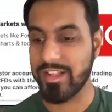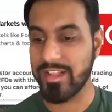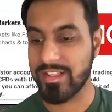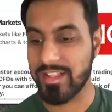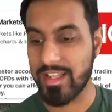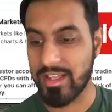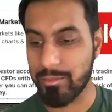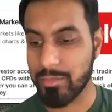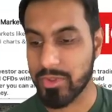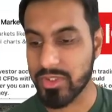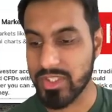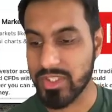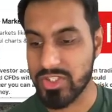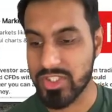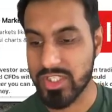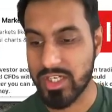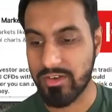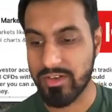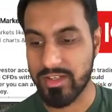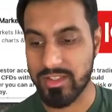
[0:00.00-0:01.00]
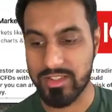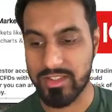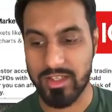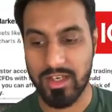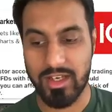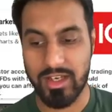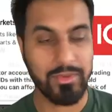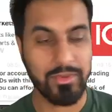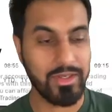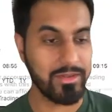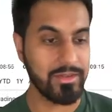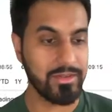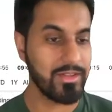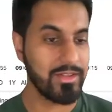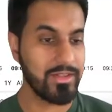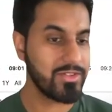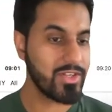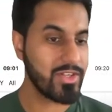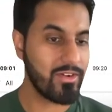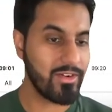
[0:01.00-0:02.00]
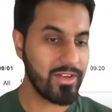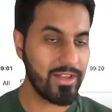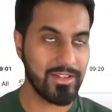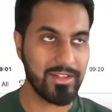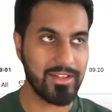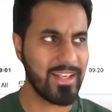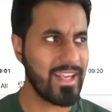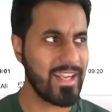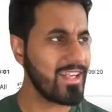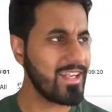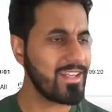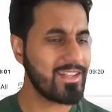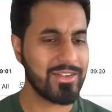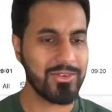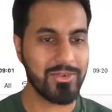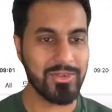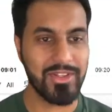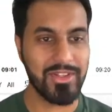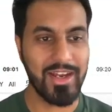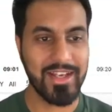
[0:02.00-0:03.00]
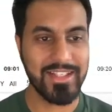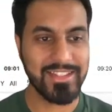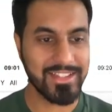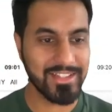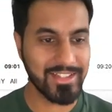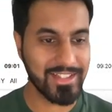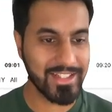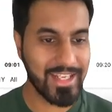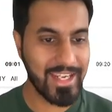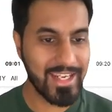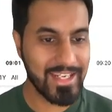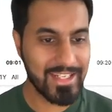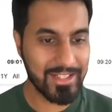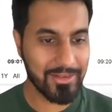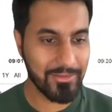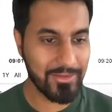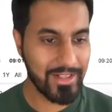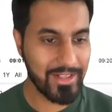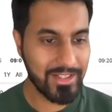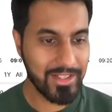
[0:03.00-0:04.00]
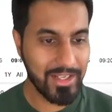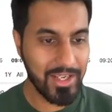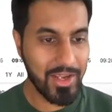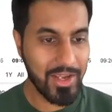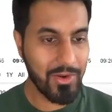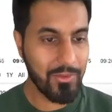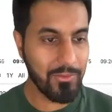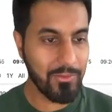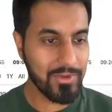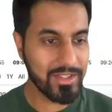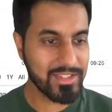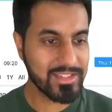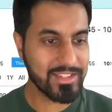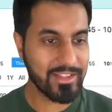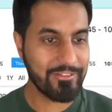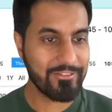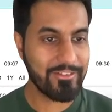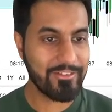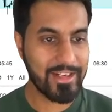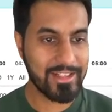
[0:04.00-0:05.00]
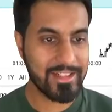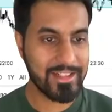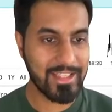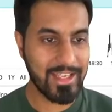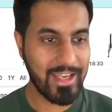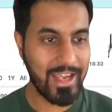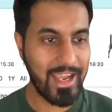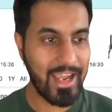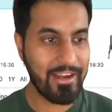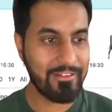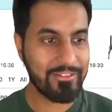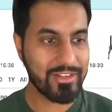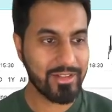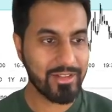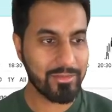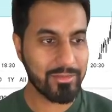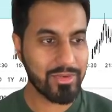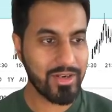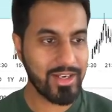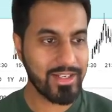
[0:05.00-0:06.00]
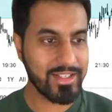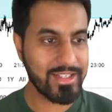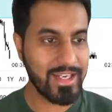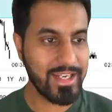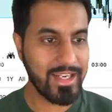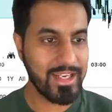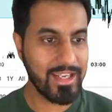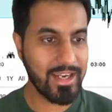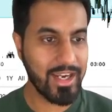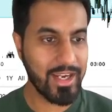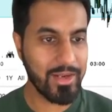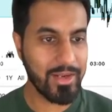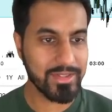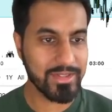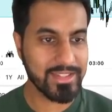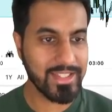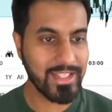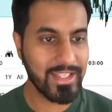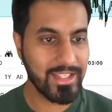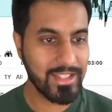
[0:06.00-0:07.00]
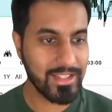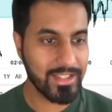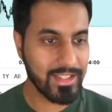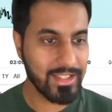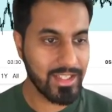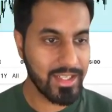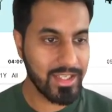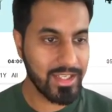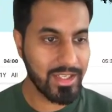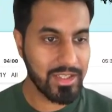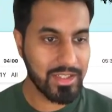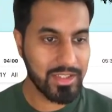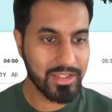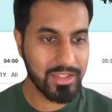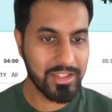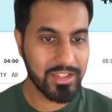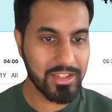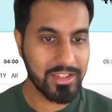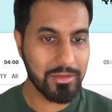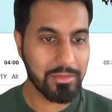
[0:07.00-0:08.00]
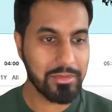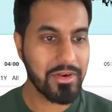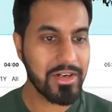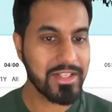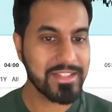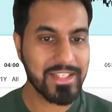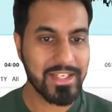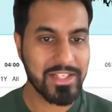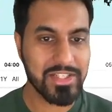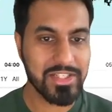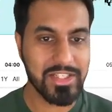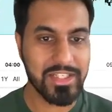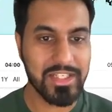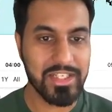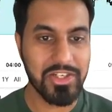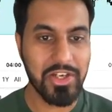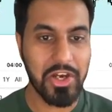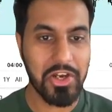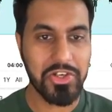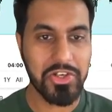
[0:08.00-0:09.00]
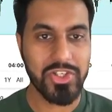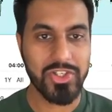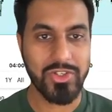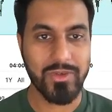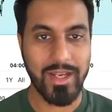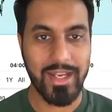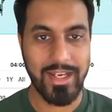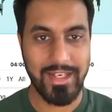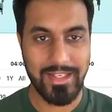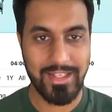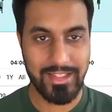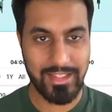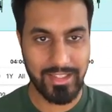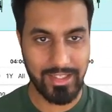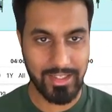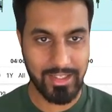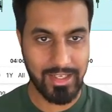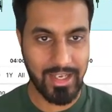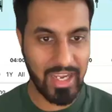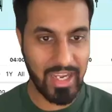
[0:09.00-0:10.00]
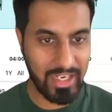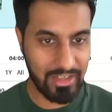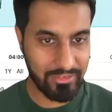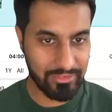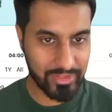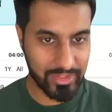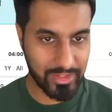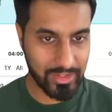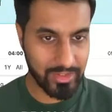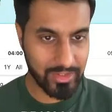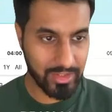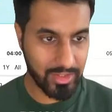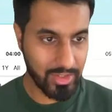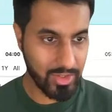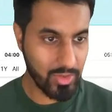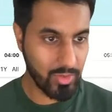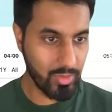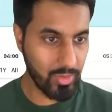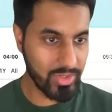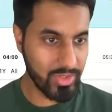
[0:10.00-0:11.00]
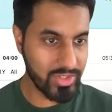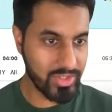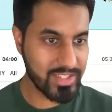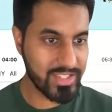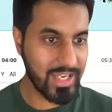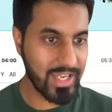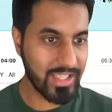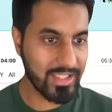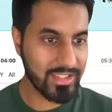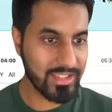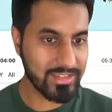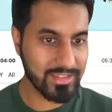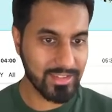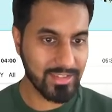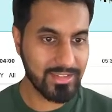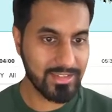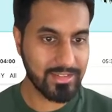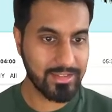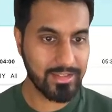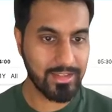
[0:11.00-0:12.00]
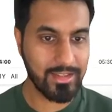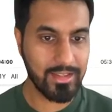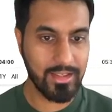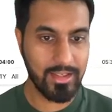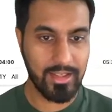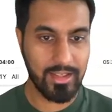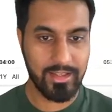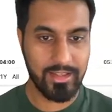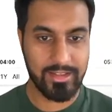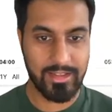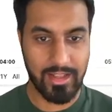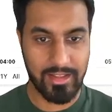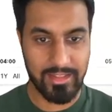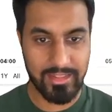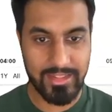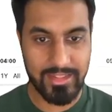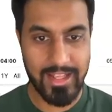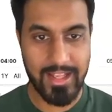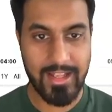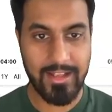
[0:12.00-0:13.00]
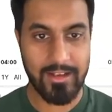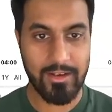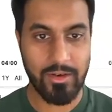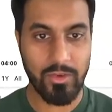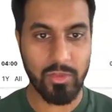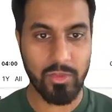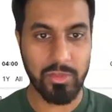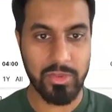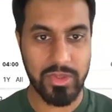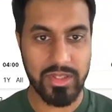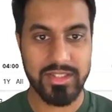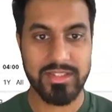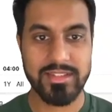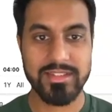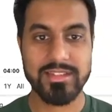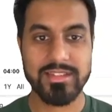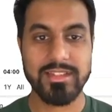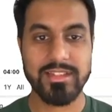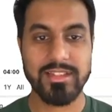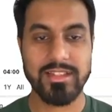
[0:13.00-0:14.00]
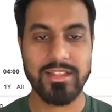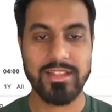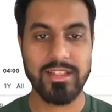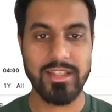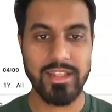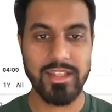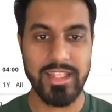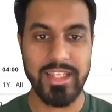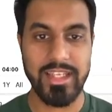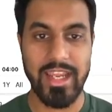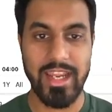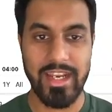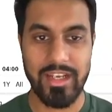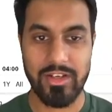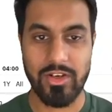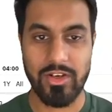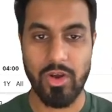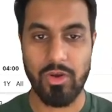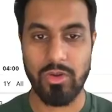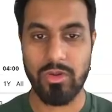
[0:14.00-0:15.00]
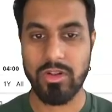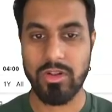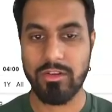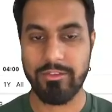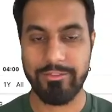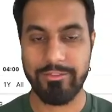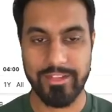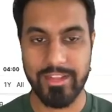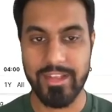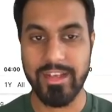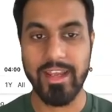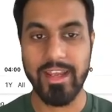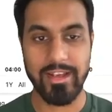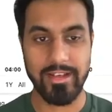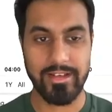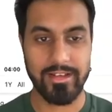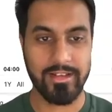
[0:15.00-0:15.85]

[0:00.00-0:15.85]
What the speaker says: that put the cherry on the cherry on the cake, or the icing on the cake in a way, was the fact that after the prior daily high was hit, the price action did not do anything after, which tells us that was the end goal for the day.